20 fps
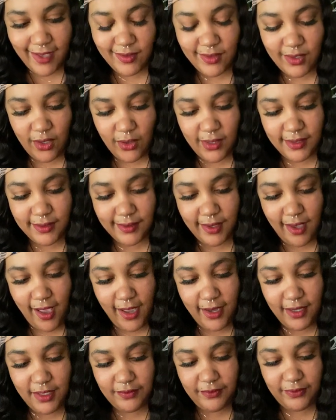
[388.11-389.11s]
So it's
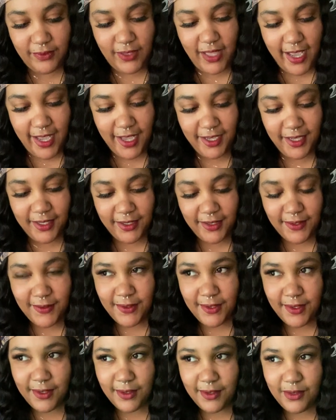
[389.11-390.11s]
kind of like
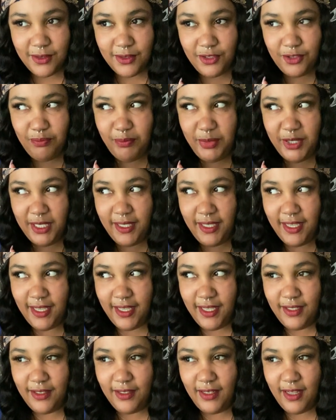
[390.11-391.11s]

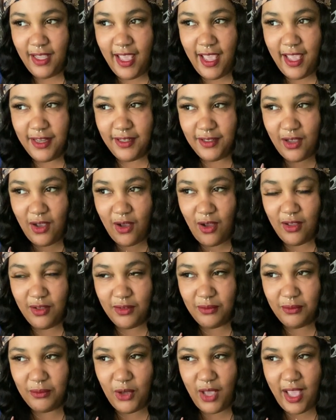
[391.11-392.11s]
begin, and
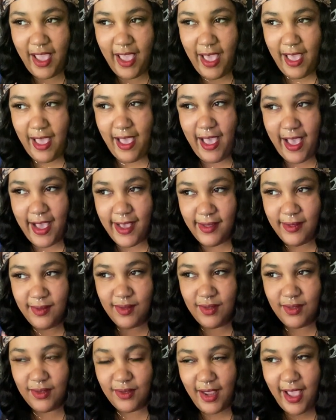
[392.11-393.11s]

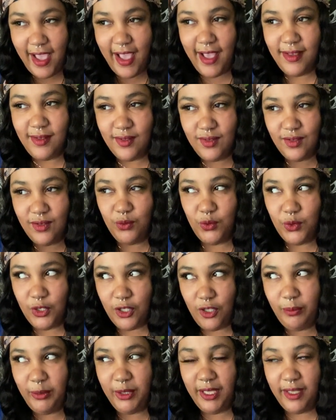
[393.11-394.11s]
as the
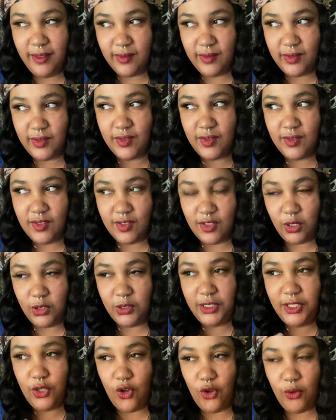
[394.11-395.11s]
world begins to
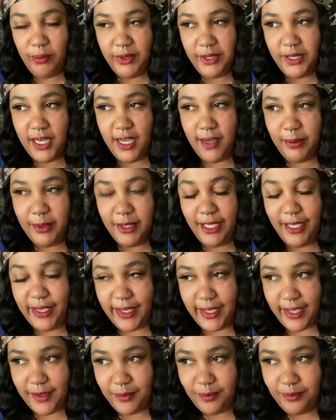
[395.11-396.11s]
slowly open up
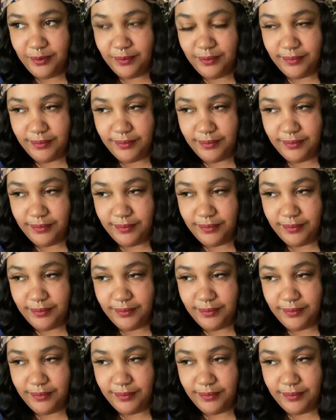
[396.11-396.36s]
again,